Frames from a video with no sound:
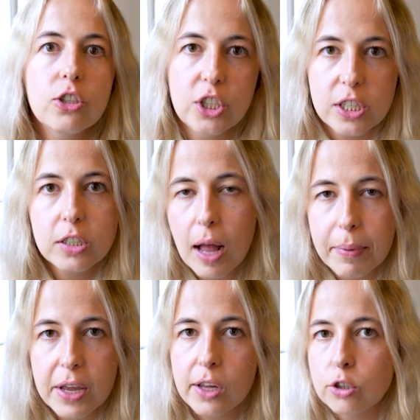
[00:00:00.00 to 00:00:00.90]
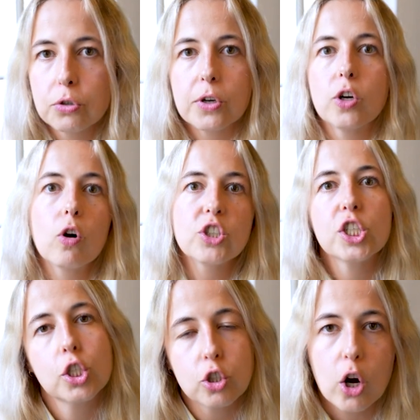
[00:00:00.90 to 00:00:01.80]
just stop eating sugar or
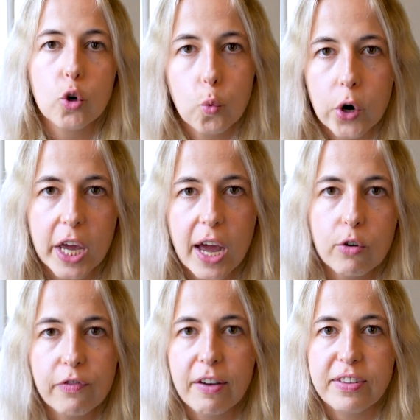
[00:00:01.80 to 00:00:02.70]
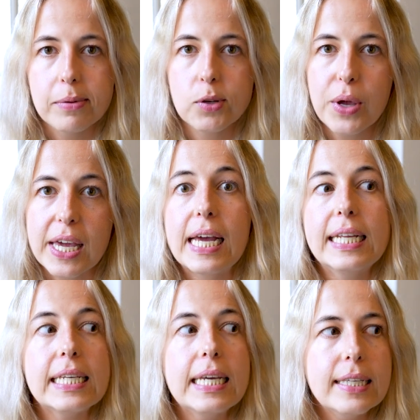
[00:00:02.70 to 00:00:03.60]
just start working out five times a week.
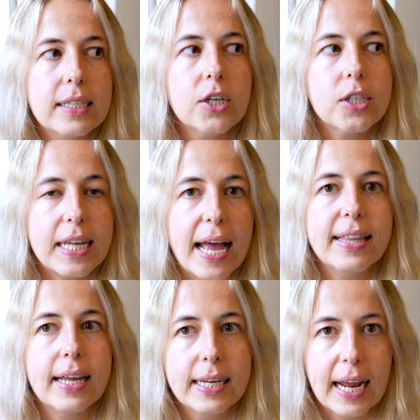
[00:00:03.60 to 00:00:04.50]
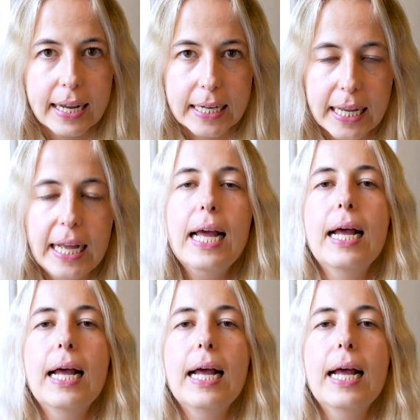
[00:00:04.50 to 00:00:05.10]
It's easier said than done.